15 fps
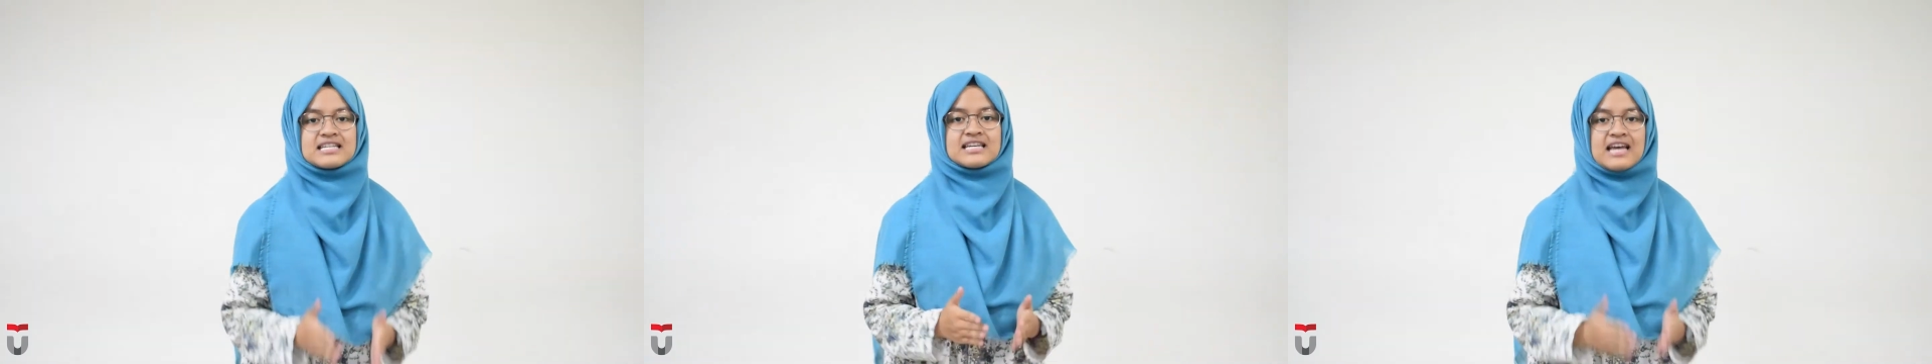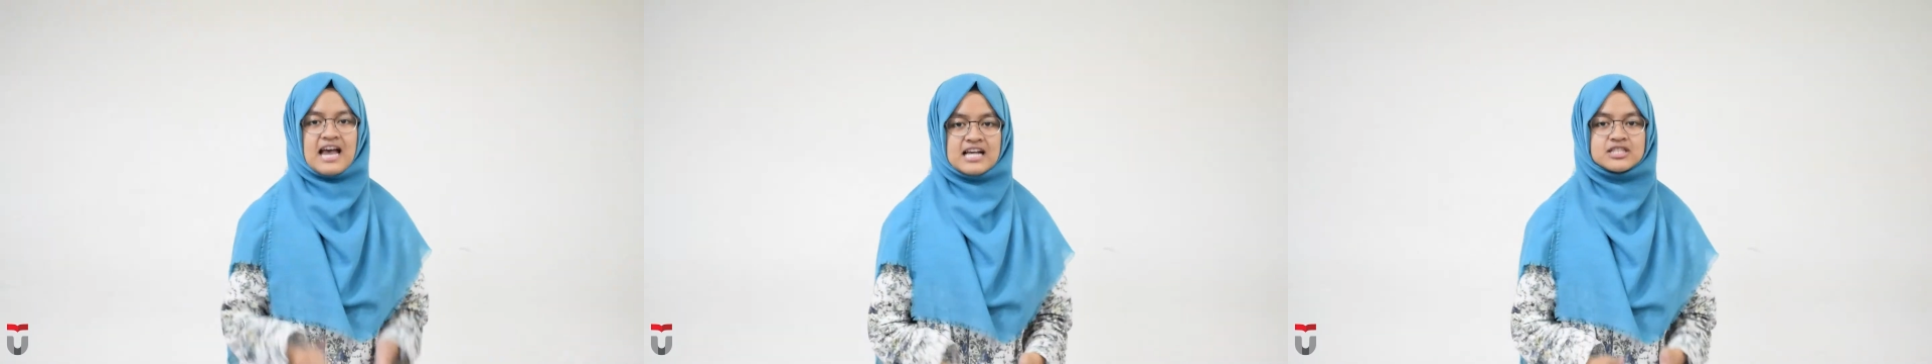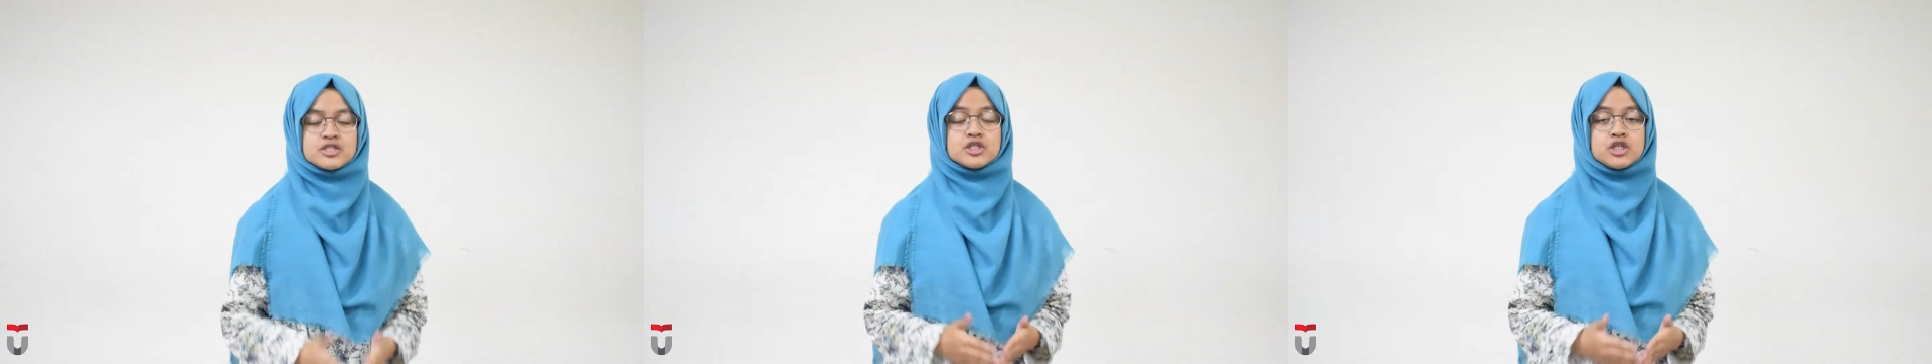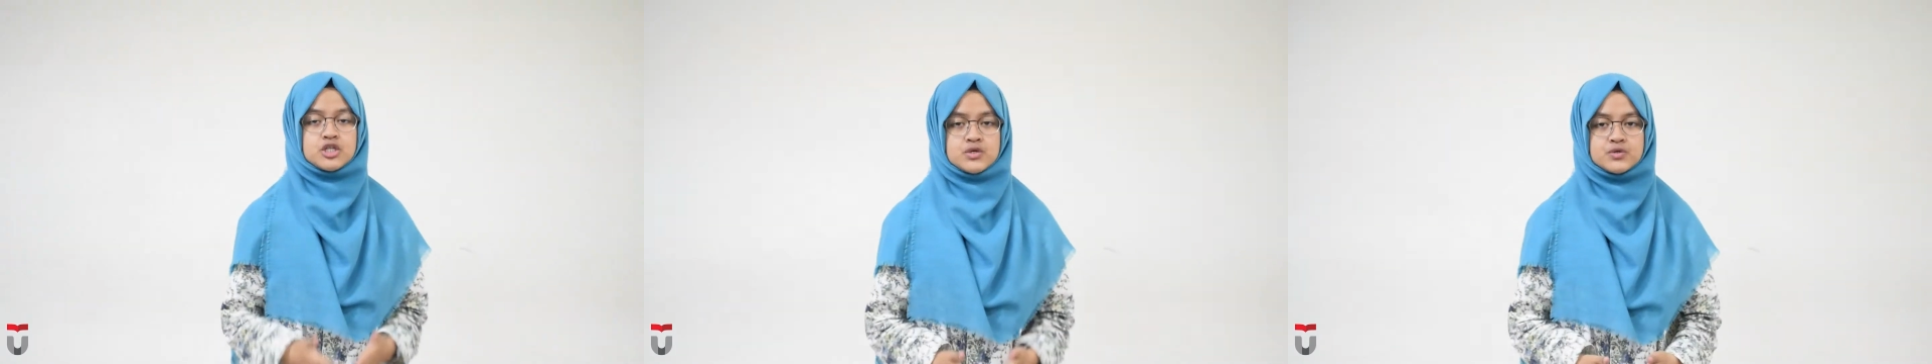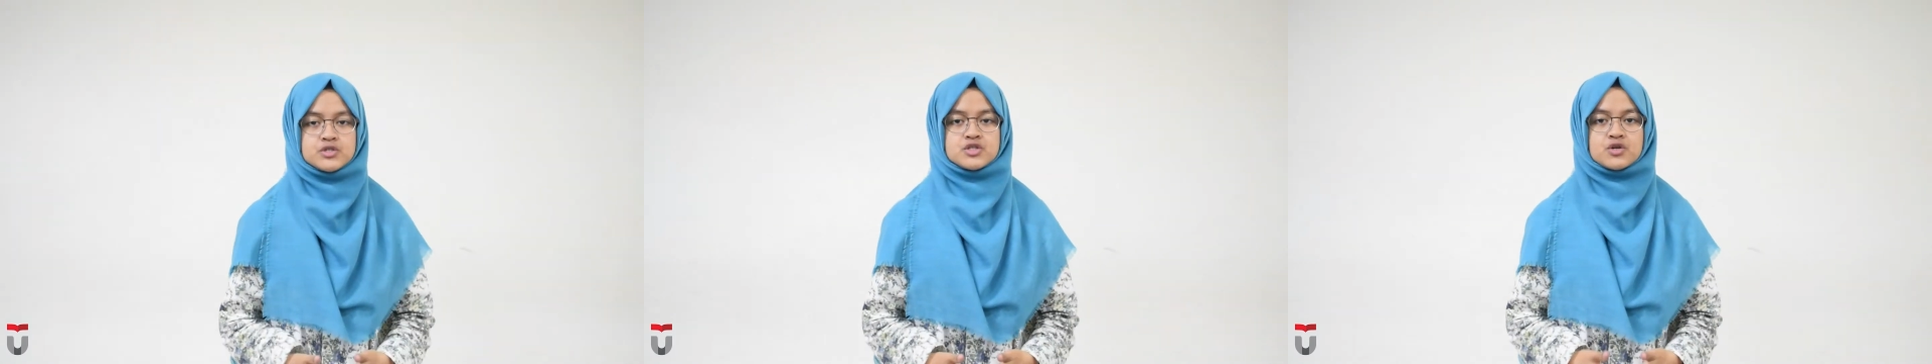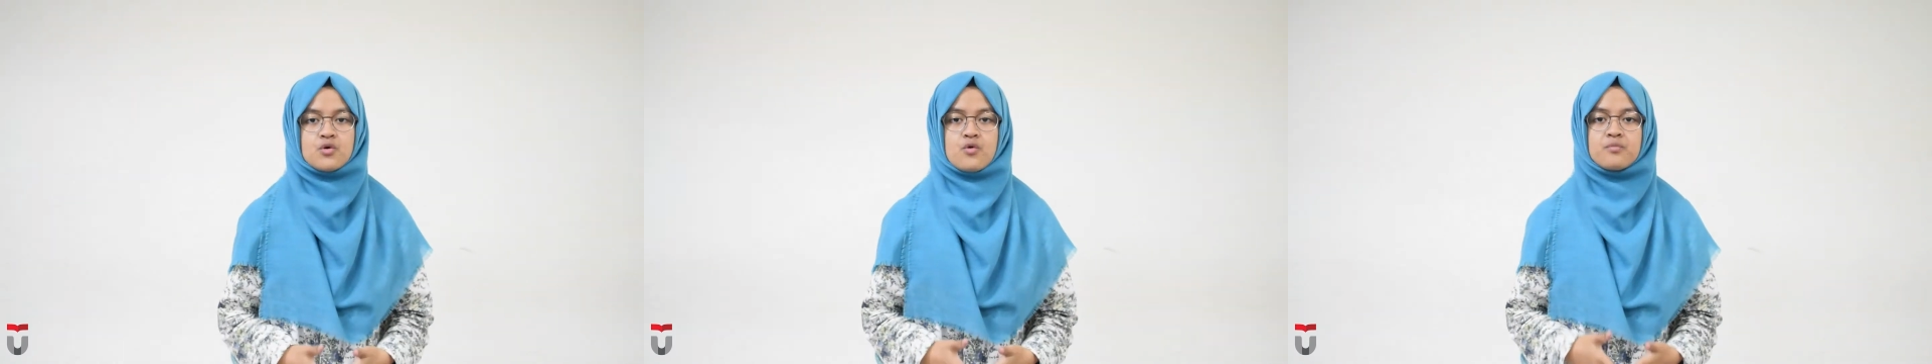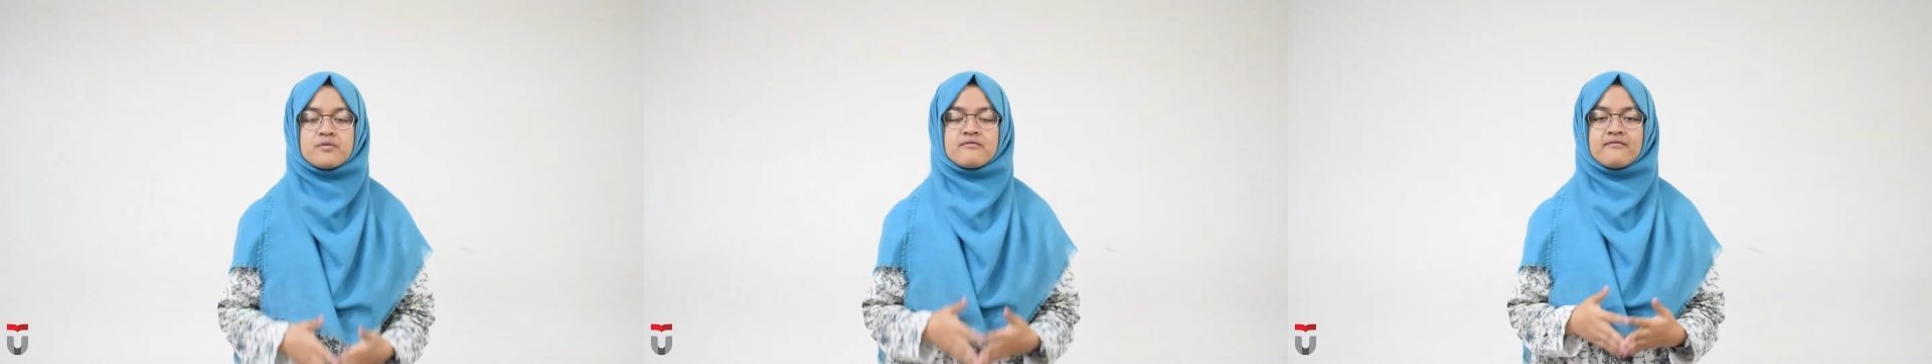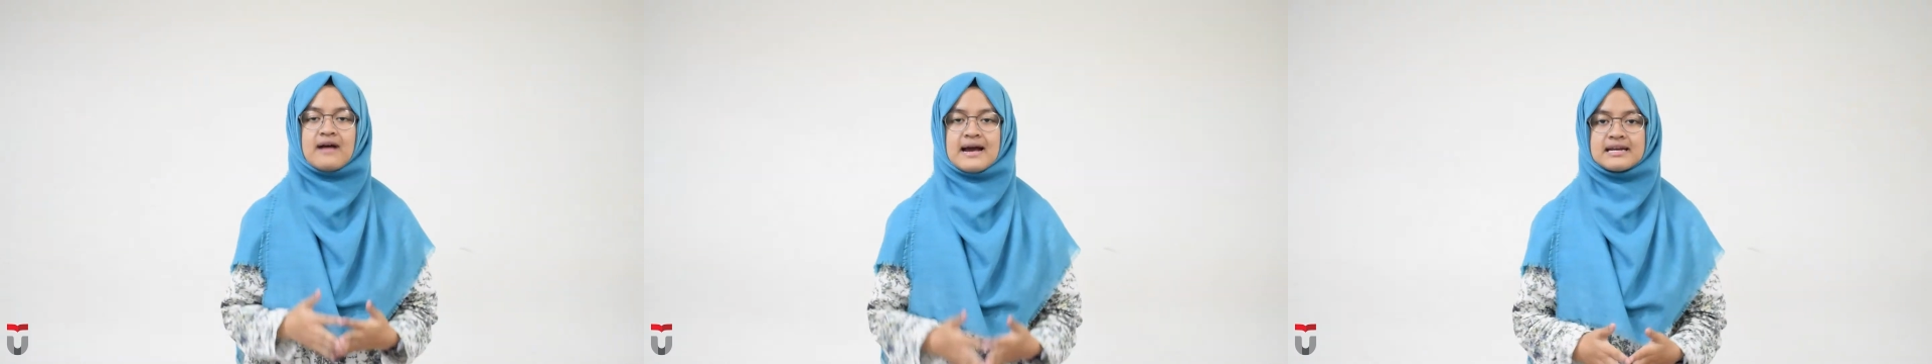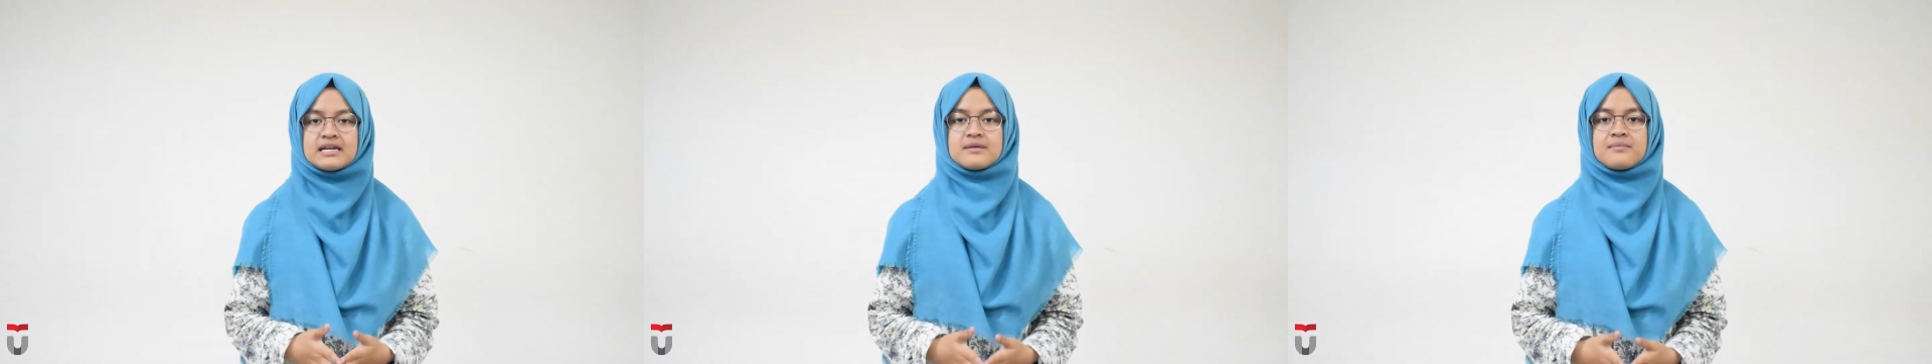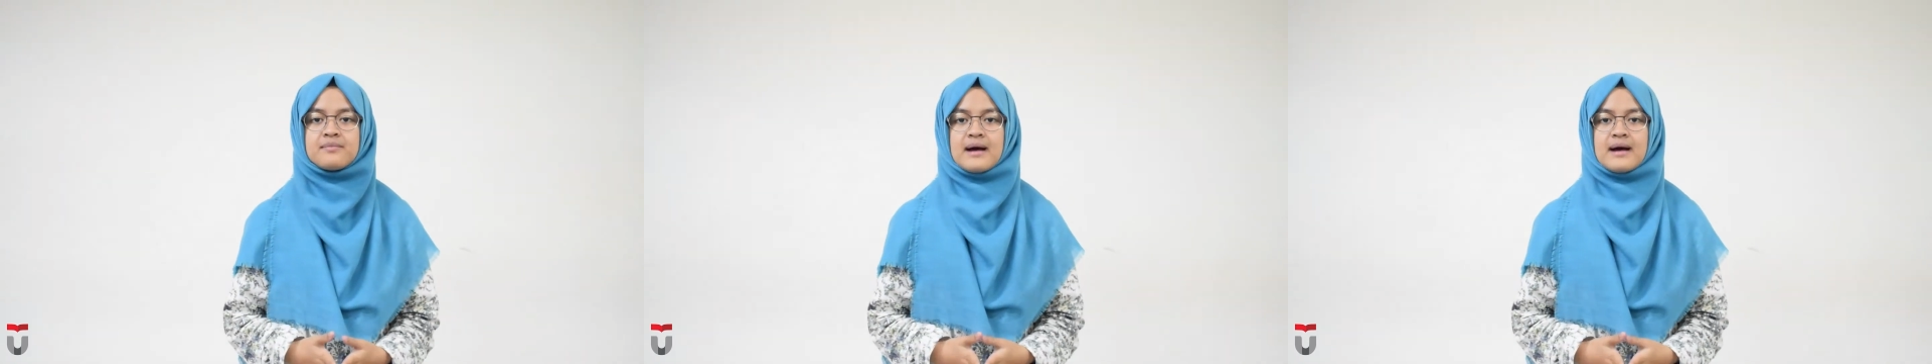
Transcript: cash used or provided